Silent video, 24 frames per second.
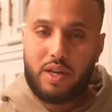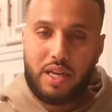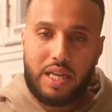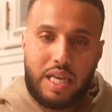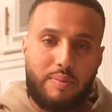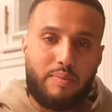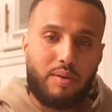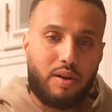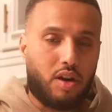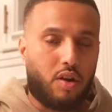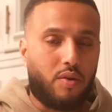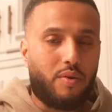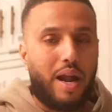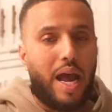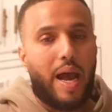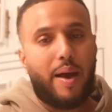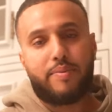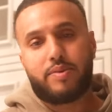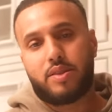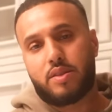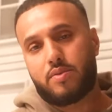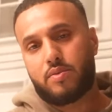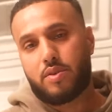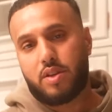We're gonna keep under
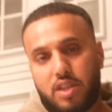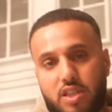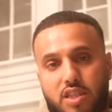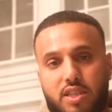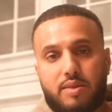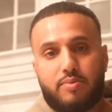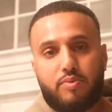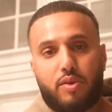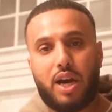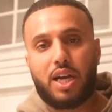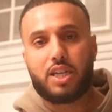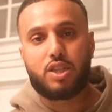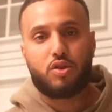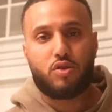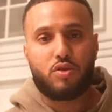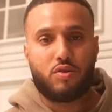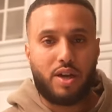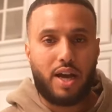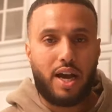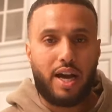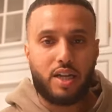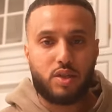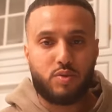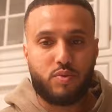wraps. We're gonna just surprise
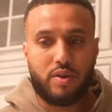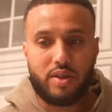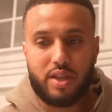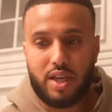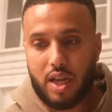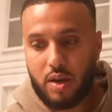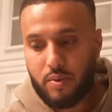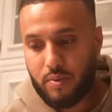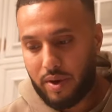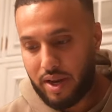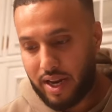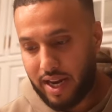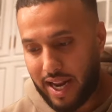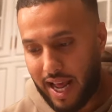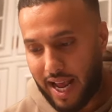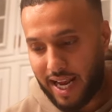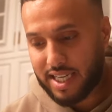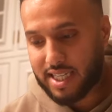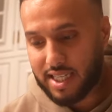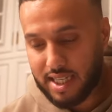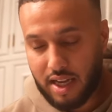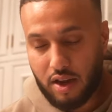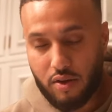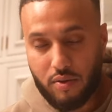you guys with it when it
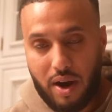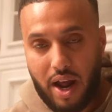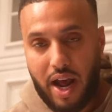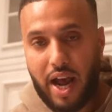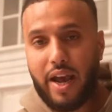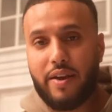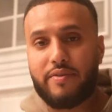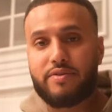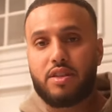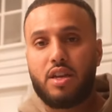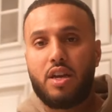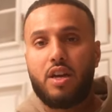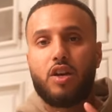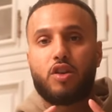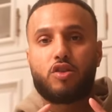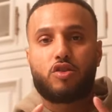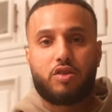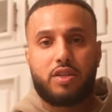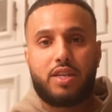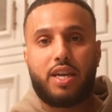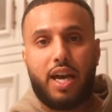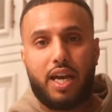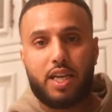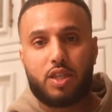actually arrives.
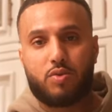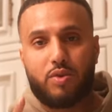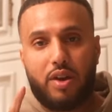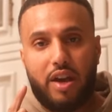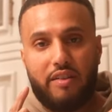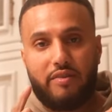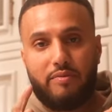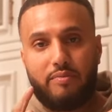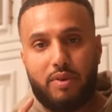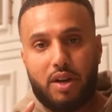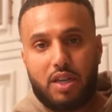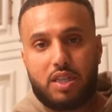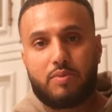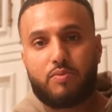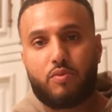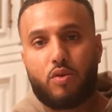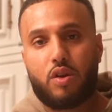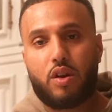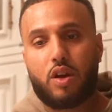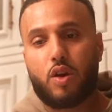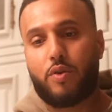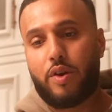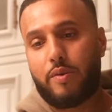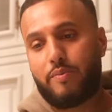So yes, we have much
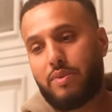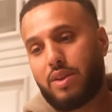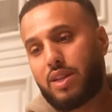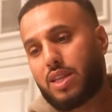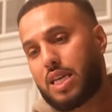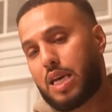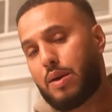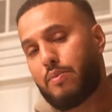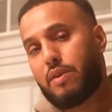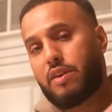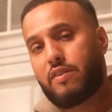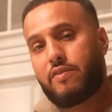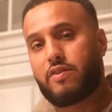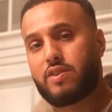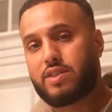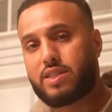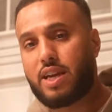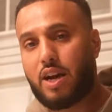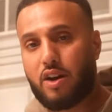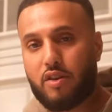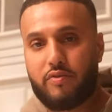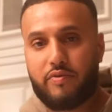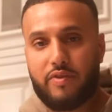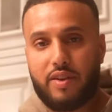more equipment coming
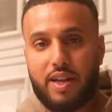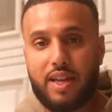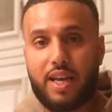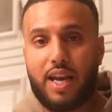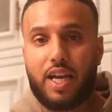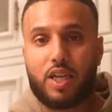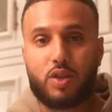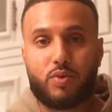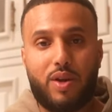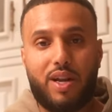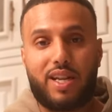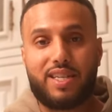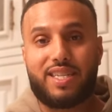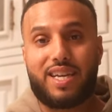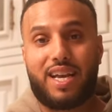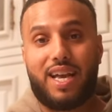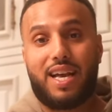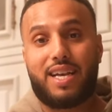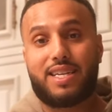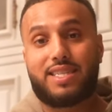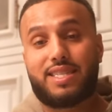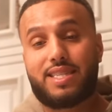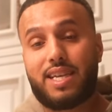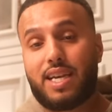for South Philly as well as
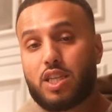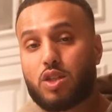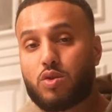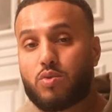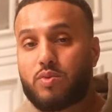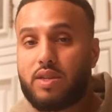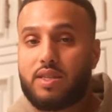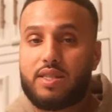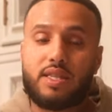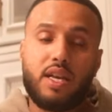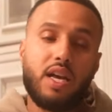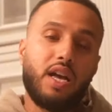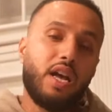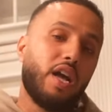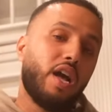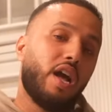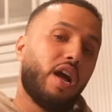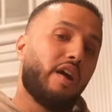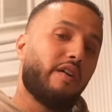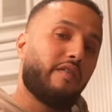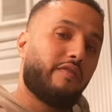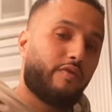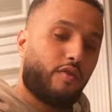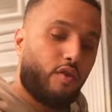accessories
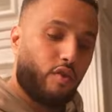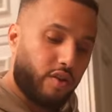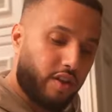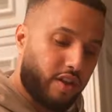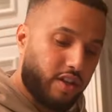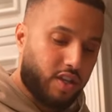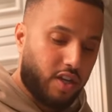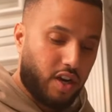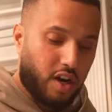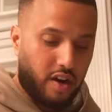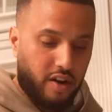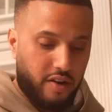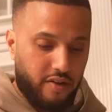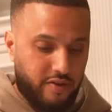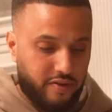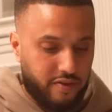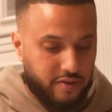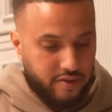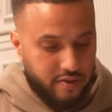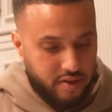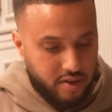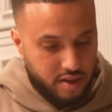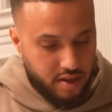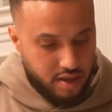for the
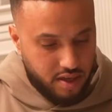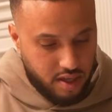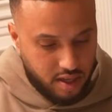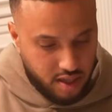turf.